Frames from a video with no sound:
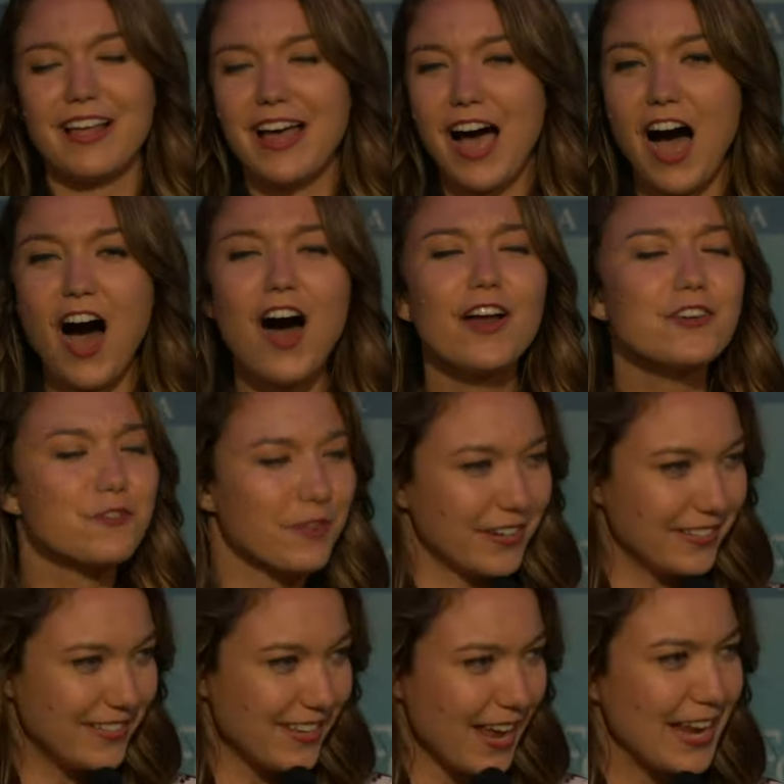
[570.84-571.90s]

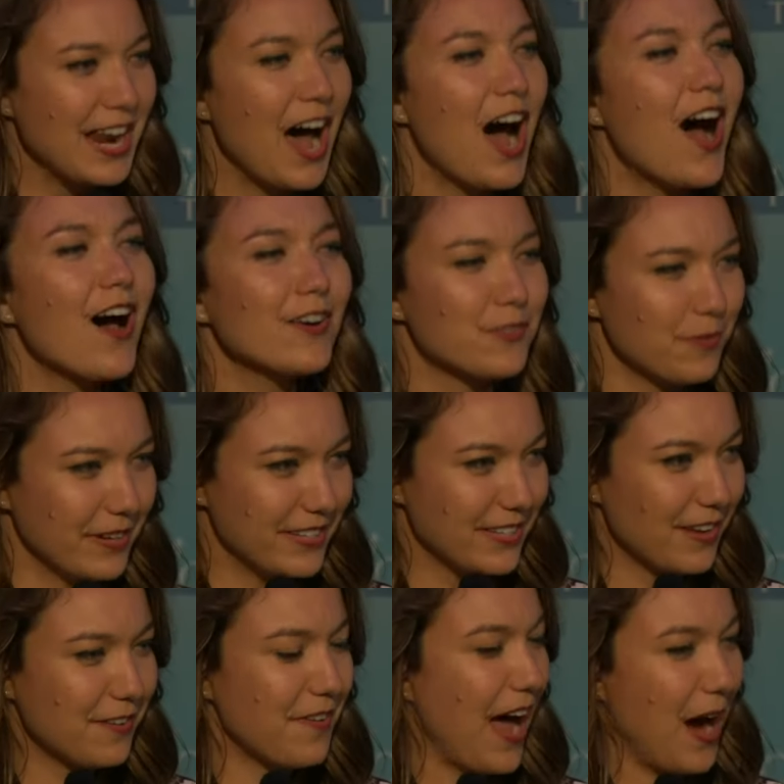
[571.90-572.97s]
hundreds and hundreds
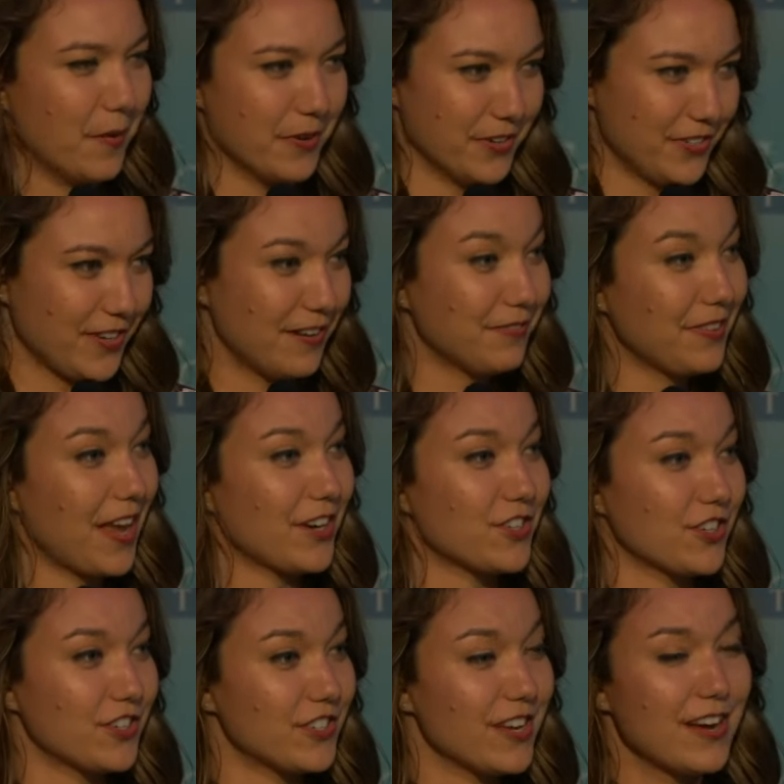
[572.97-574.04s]
of hours of
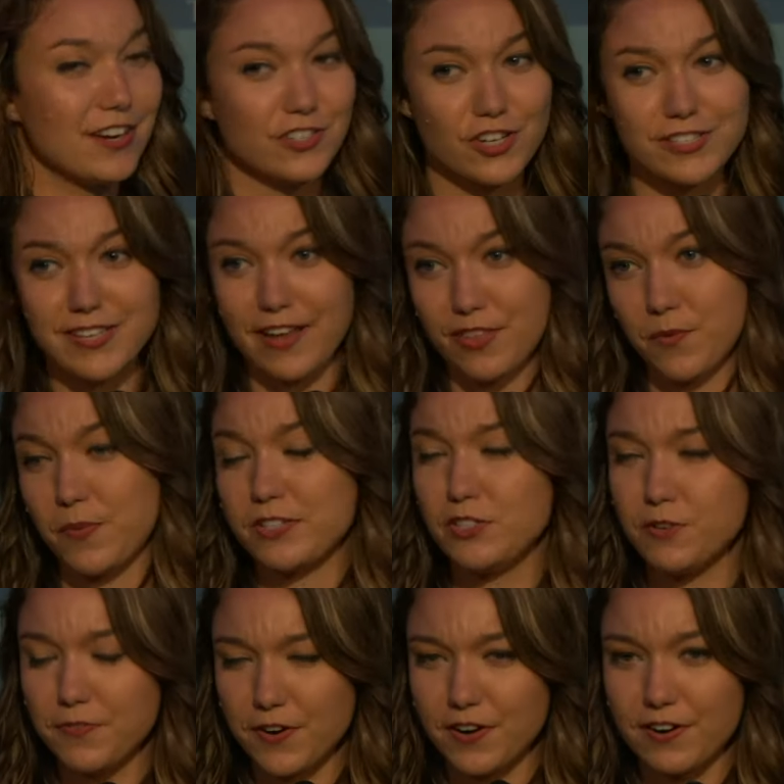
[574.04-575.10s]
lectures, just like the ones
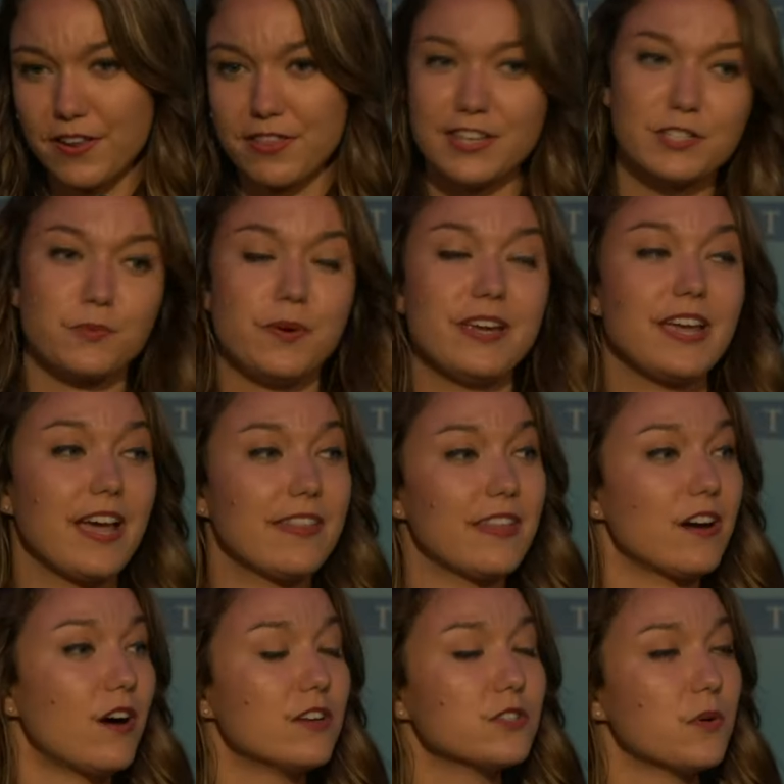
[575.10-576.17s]
you've heard this week, and
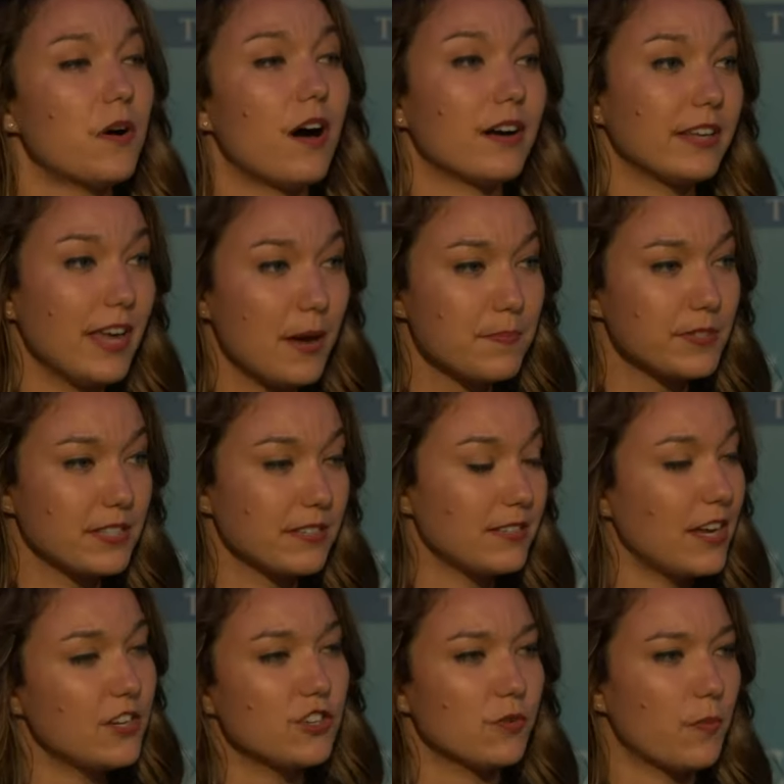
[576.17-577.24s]
then also on campuses
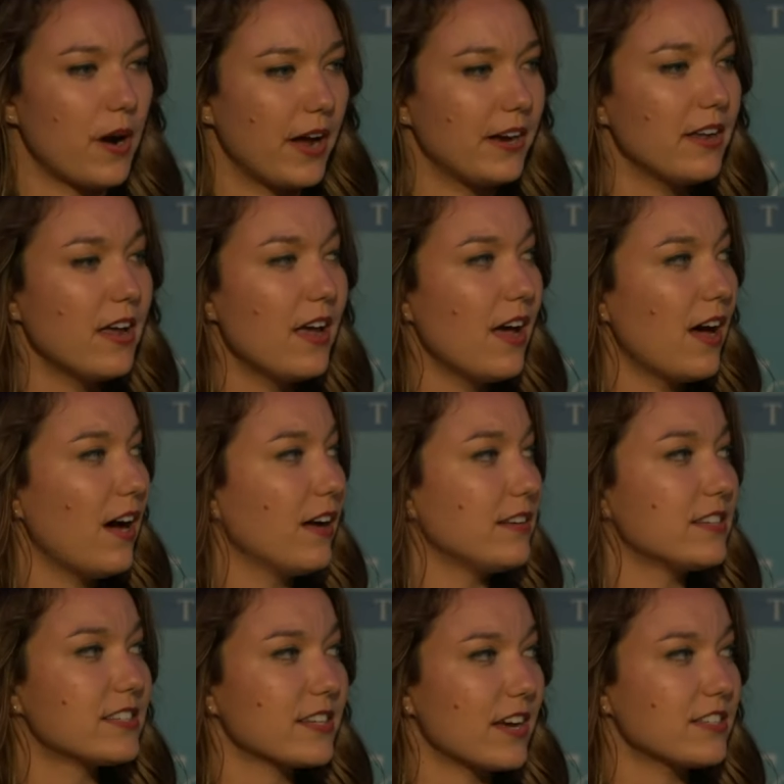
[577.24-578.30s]
nationwide, uh,
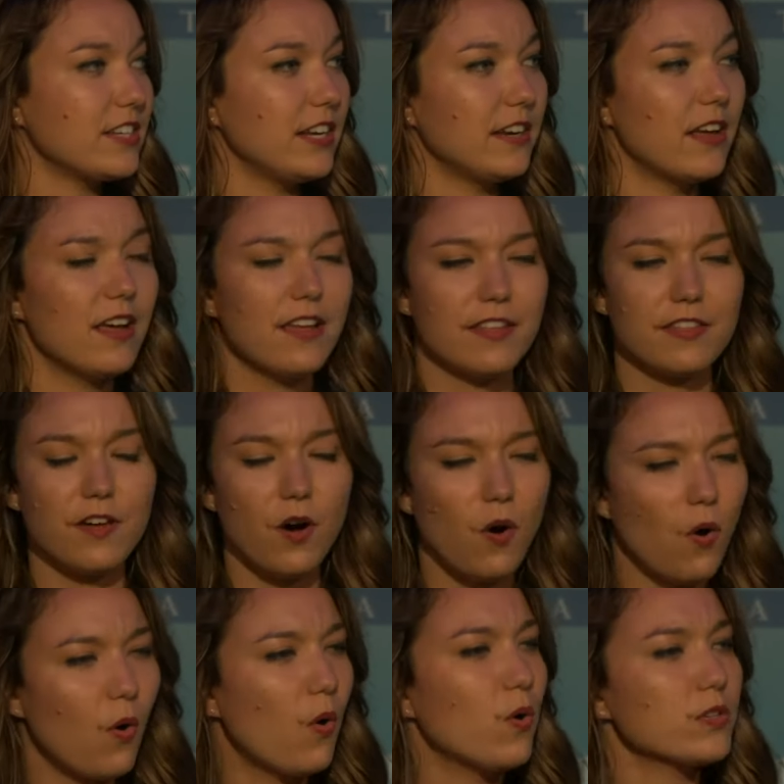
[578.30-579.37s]
discussing the
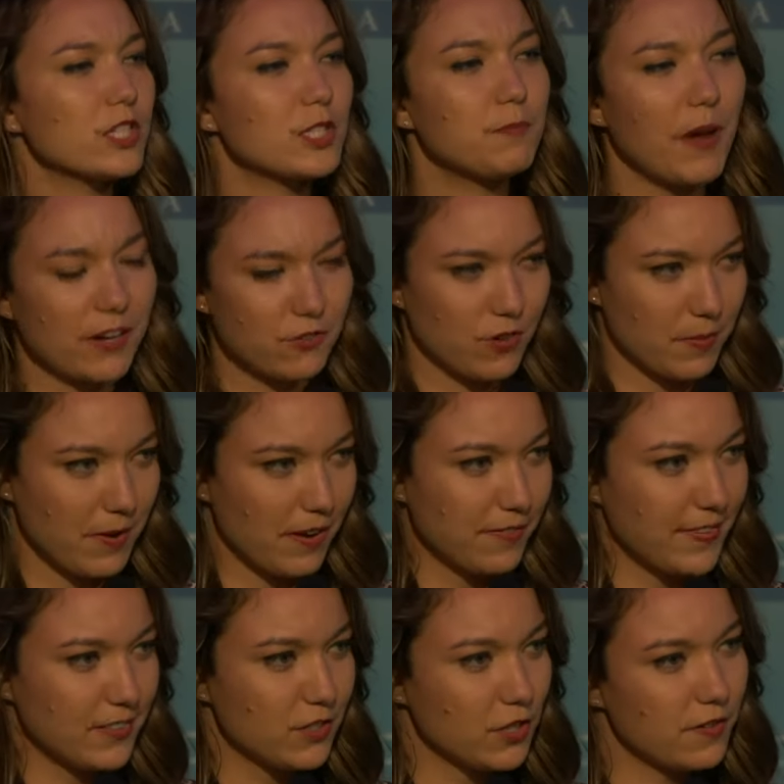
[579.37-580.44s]
whole spectrum of
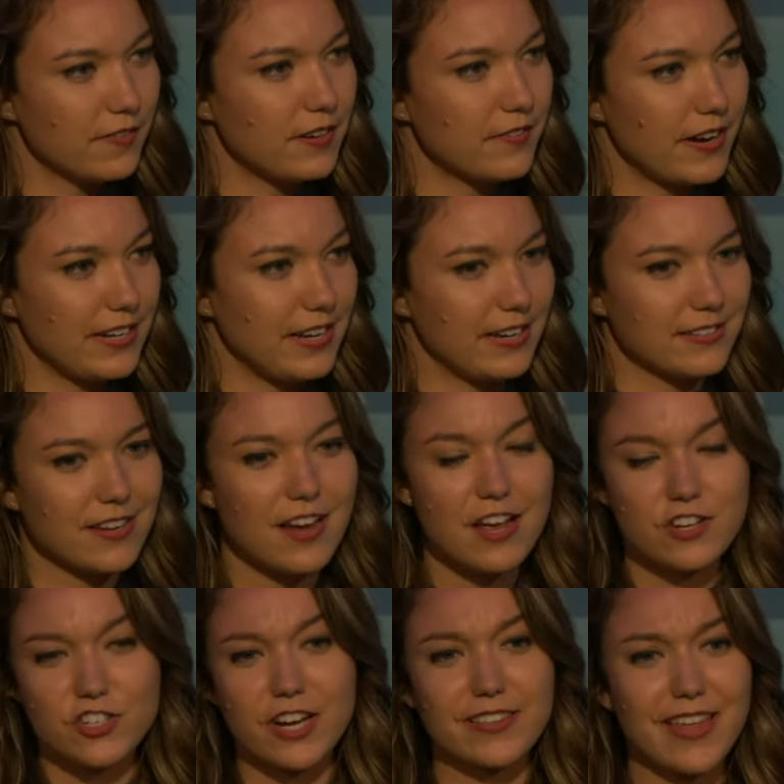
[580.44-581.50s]
conservative ideas.
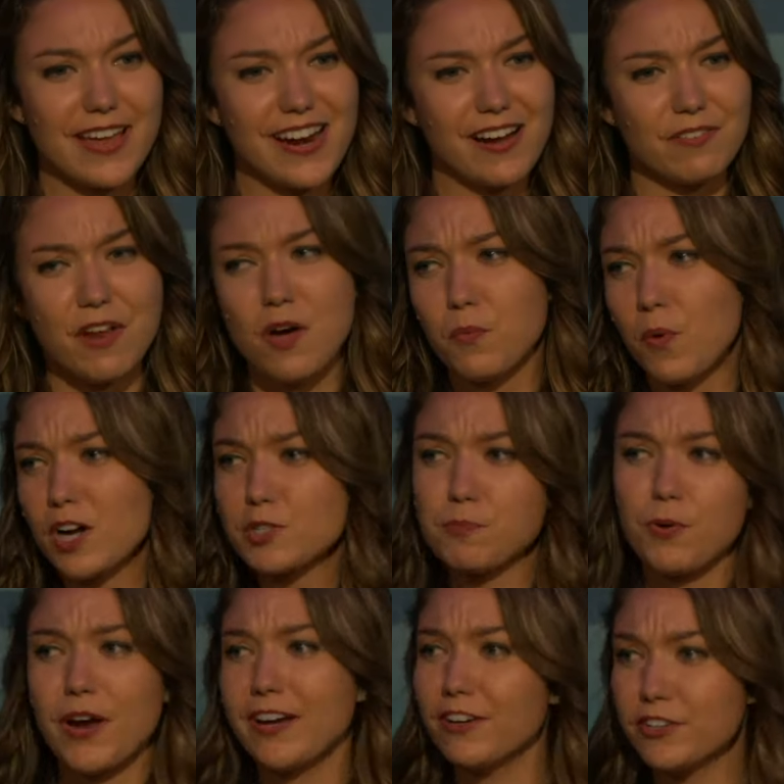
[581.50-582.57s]
Check that out. Watch
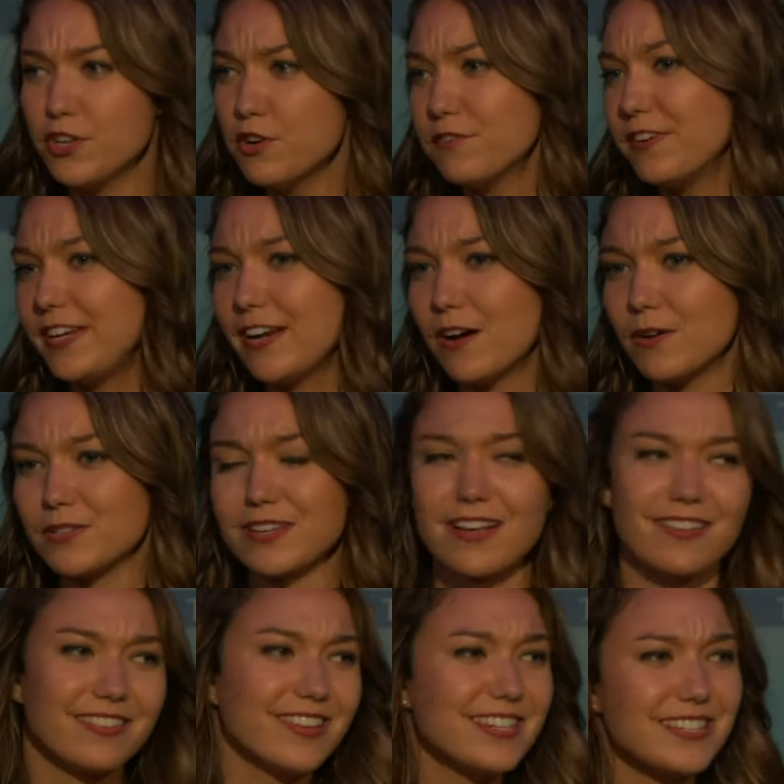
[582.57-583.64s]
PragerU videos.
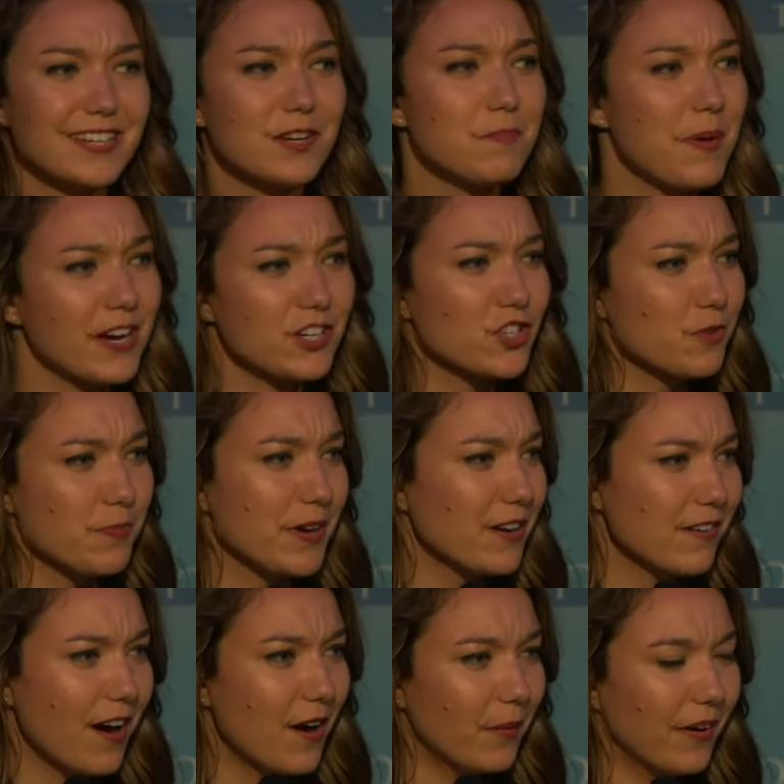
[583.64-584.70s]
Listen to Ben
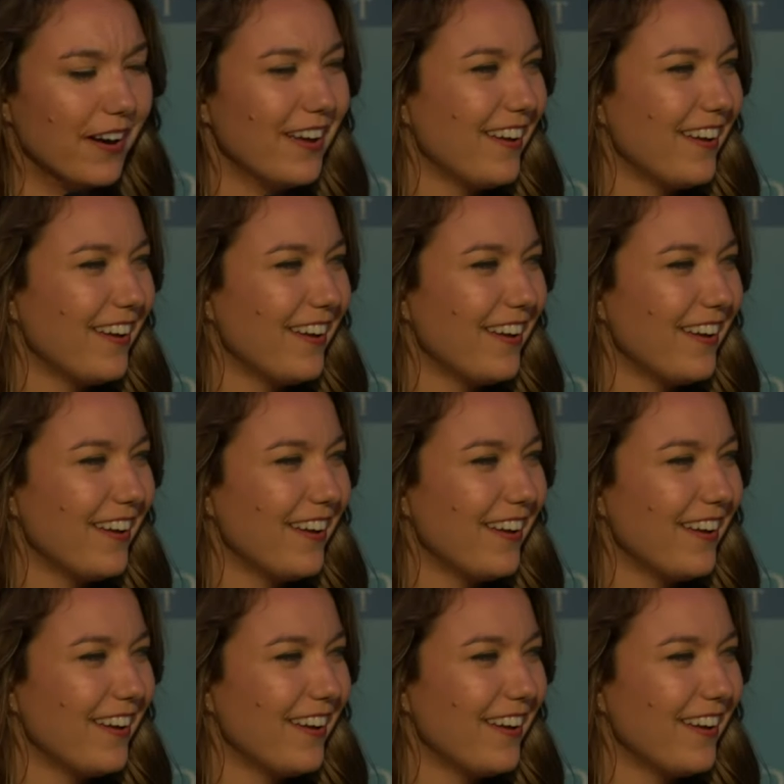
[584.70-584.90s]
Shapiro.